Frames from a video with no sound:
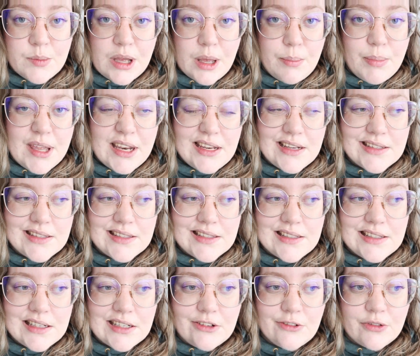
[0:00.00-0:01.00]
My opinions
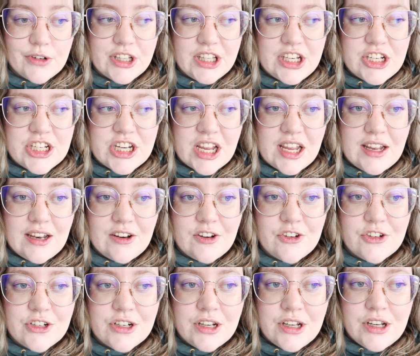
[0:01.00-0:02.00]
didn't really
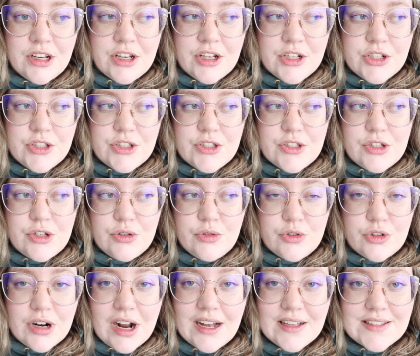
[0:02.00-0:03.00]
change too
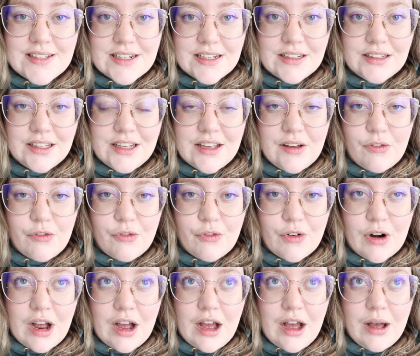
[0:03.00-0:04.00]
drastically
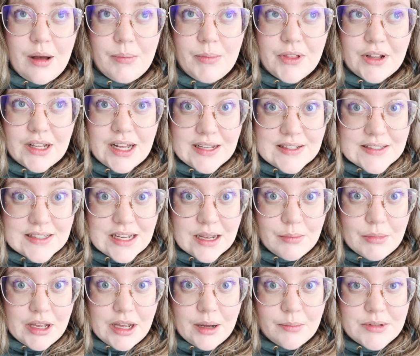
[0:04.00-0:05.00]
from the last
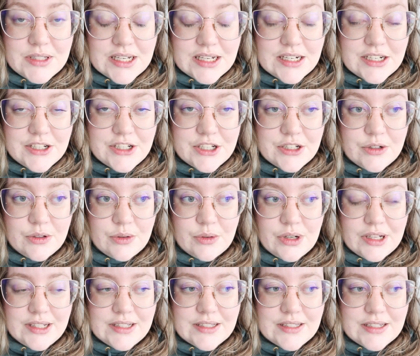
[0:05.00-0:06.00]
time I updated you
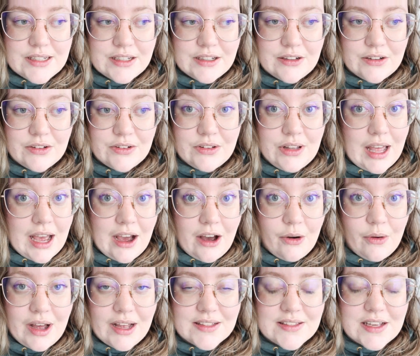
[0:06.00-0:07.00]
until
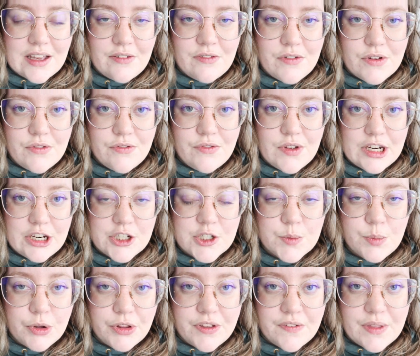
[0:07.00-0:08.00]
now as I've
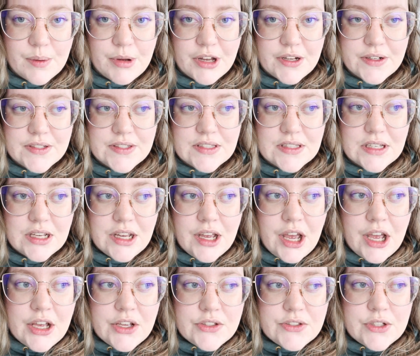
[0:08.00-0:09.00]
finished both of the books.
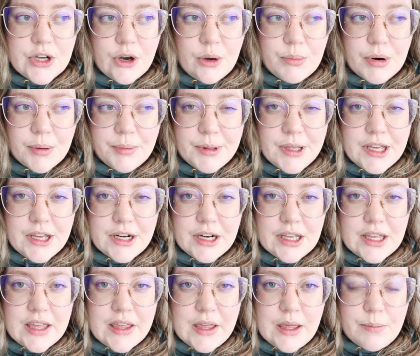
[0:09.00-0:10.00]
So I'm probably gonna
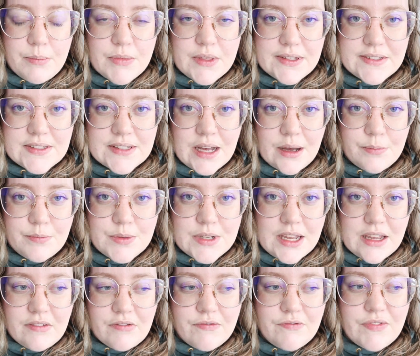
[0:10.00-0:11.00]
keep this
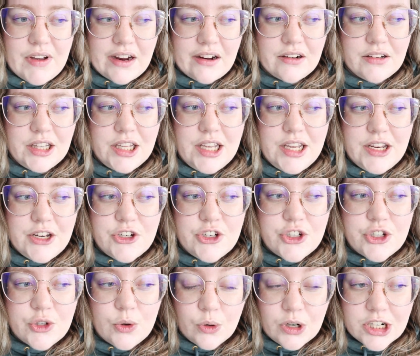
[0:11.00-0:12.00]
update fairly
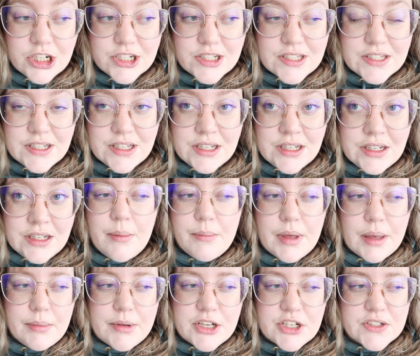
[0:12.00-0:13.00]
short and
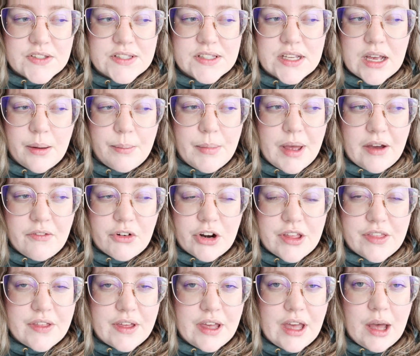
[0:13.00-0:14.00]
maybe just sum
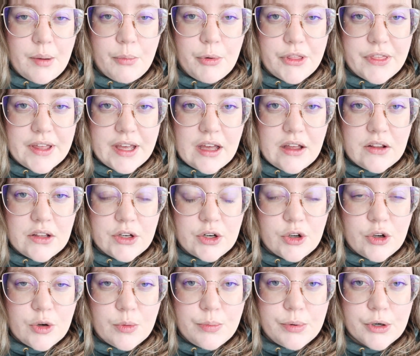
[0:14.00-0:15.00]
everything up with like a
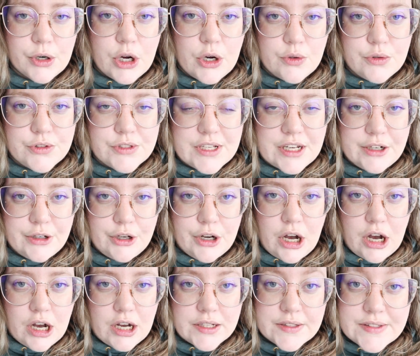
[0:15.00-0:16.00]
little pros and
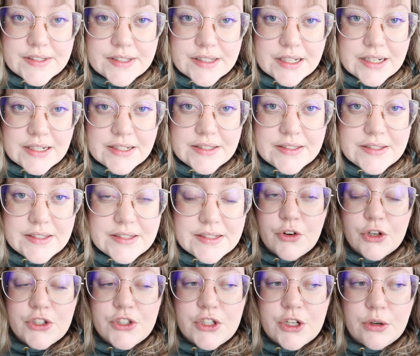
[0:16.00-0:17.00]
cons list.
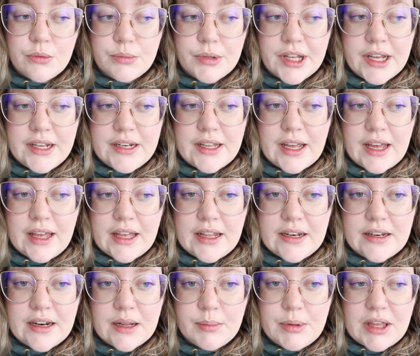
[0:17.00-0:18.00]
For Stoneblind, I
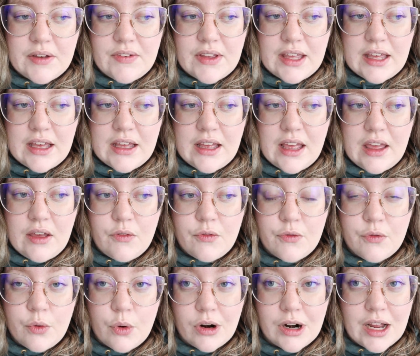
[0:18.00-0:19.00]
ended up giving it a
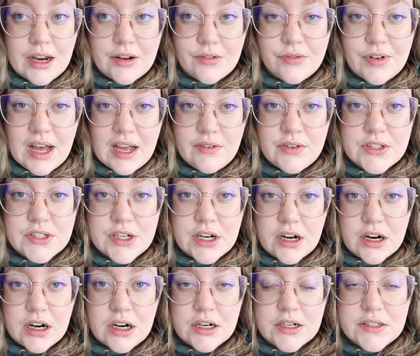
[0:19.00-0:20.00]
4 out of 5
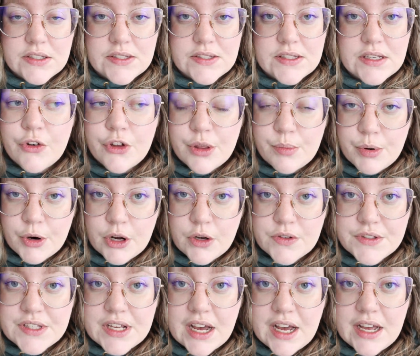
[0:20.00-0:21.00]
stars. For the pro
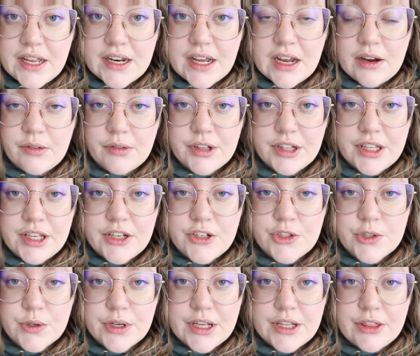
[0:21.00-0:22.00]
side, I really
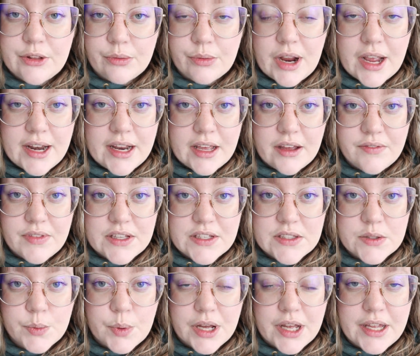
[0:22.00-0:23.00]
enjoyed the writing of
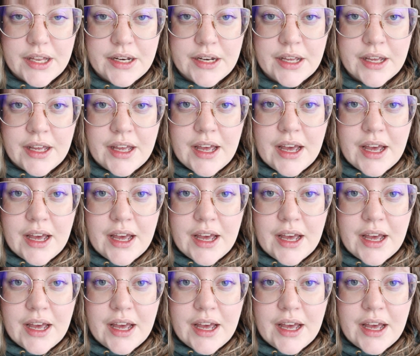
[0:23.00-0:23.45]
this one.